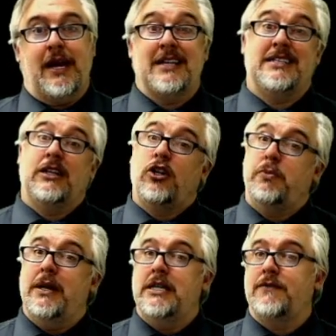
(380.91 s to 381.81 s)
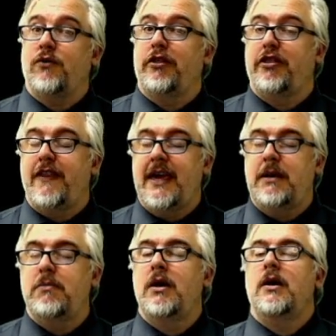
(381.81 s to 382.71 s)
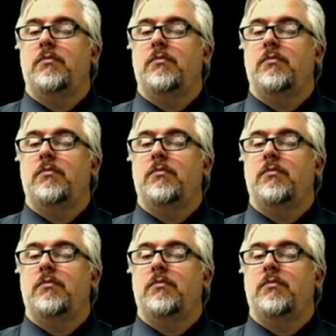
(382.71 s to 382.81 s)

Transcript: Has a little bit different theme,